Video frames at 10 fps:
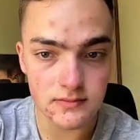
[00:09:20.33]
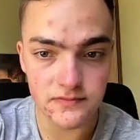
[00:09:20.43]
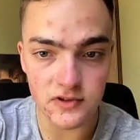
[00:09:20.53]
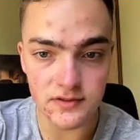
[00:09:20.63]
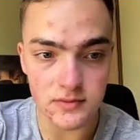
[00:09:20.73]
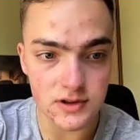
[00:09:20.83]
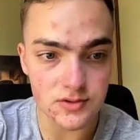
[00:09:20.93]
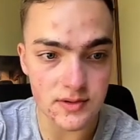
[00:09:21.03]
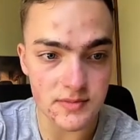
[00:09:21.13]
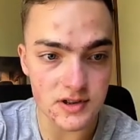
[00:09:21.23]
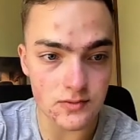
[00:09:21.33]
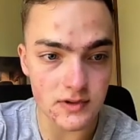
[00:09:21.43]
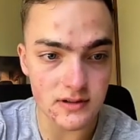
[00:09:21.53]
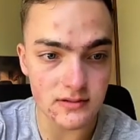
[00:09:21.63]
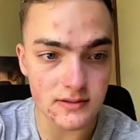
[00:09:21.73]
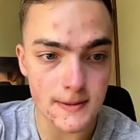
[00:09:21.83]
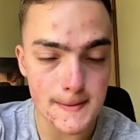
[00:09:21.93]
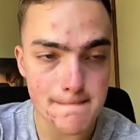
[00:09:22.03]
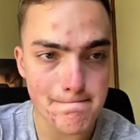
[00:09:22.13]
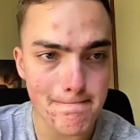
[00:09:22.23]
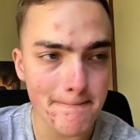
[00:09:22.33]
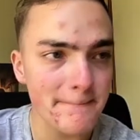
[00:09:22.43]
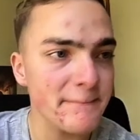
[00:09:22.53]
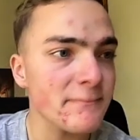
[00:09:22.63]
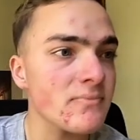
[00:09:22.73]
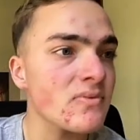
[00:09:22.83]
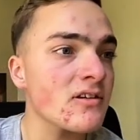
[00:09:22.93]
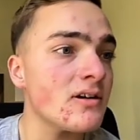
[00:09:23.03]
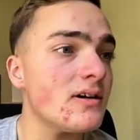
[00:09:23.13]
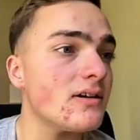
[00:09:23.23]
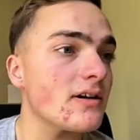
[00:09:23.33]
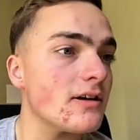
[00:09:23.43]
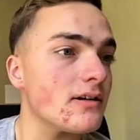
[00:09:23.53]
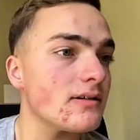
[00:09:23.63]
5 minute sweep as well. Okay.